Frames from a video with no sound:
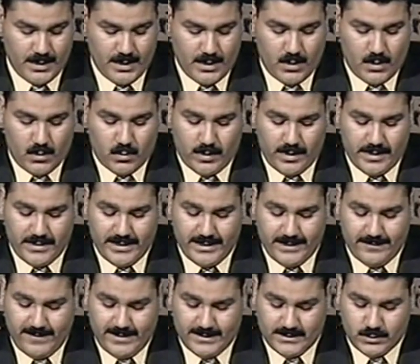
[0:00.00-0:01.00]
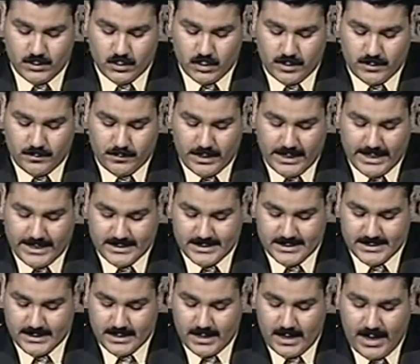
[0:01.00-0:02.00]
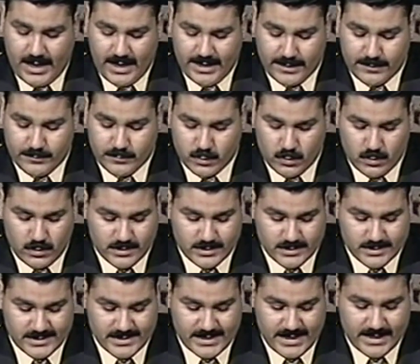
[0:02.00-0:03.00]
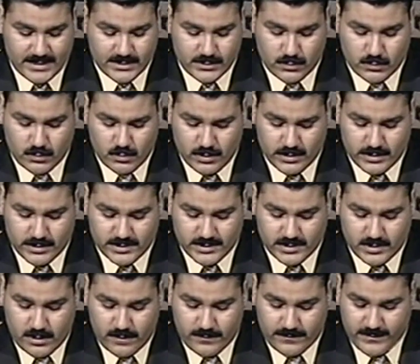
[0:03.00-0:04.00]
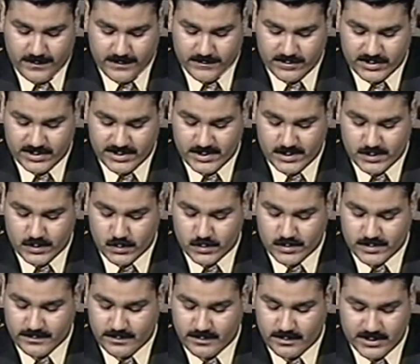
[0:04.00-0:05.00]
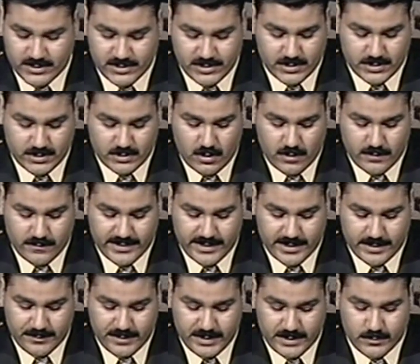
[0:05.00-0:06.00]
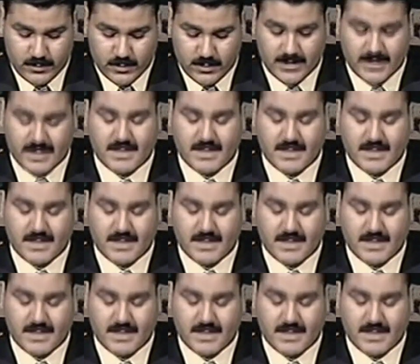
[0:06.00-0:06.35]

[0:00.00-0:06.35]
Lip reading: When the event took place, Arab rulers and rulers of countries whose religion of their people is